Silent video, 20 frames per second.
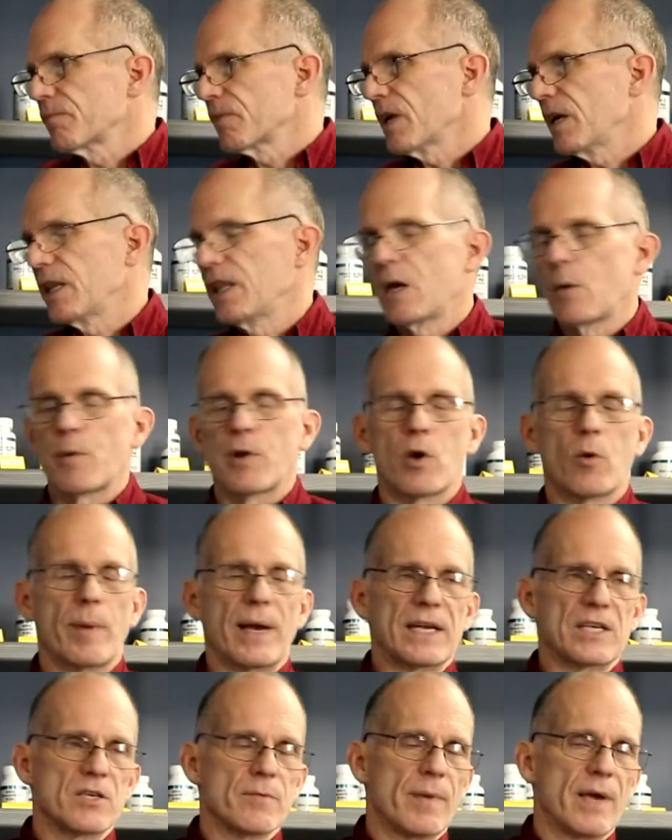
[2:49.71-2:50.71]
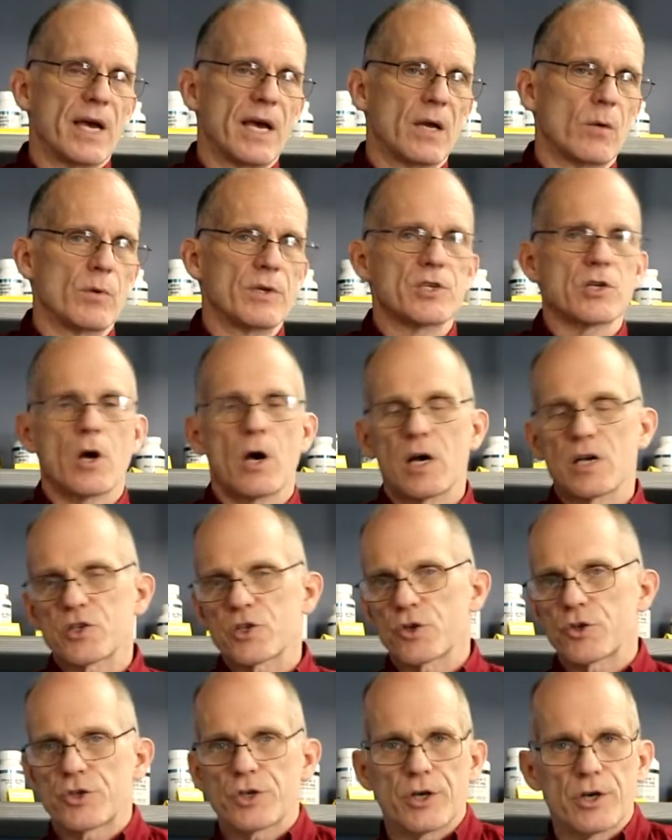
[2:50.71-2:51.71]
And then we go back to bed, we toss
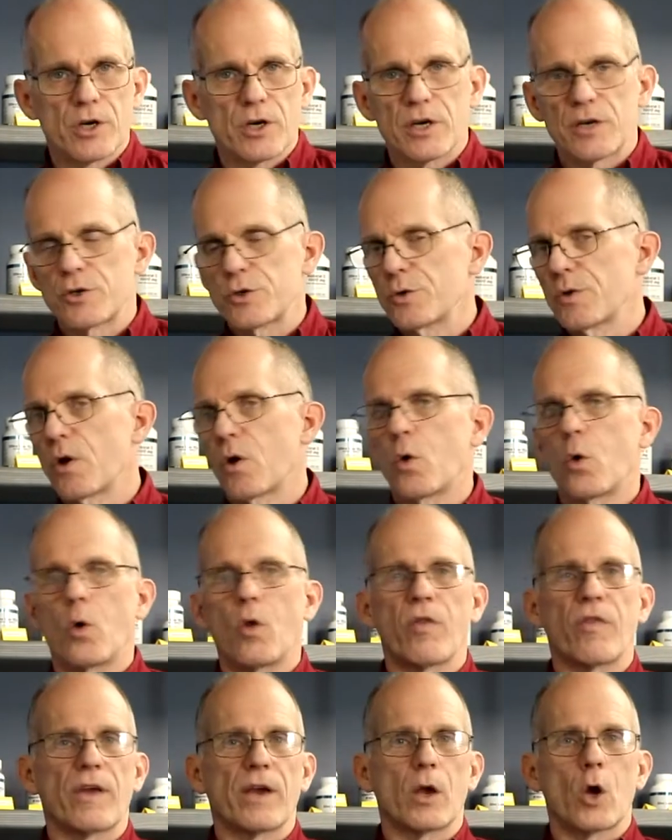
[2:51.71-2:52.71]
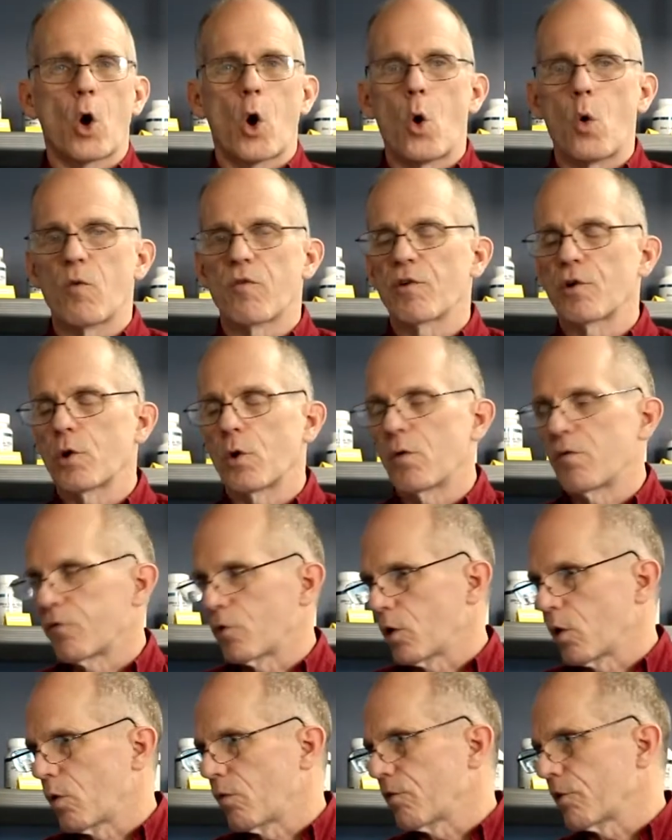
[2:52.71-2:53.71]
and turn and do the whole thing over and over
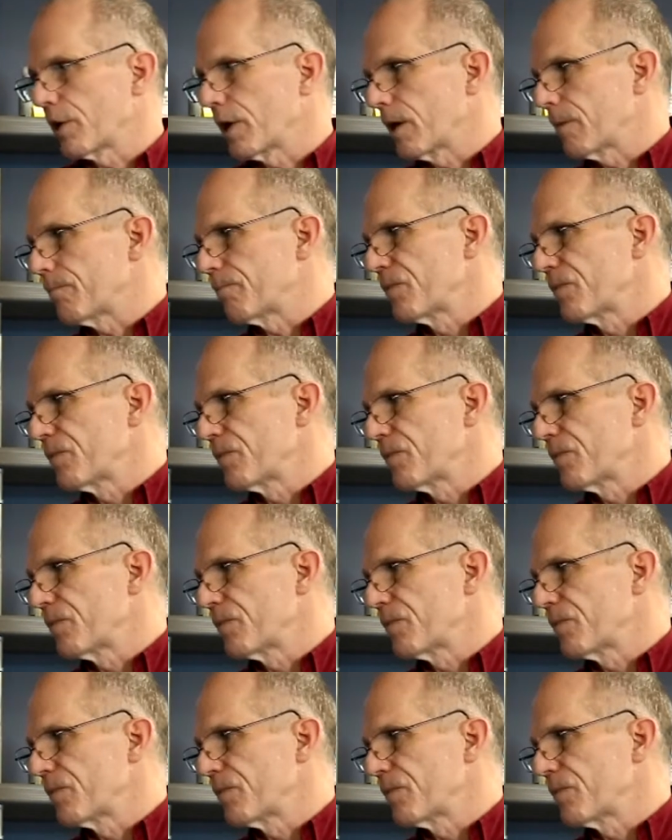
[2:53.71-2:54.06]
and over again.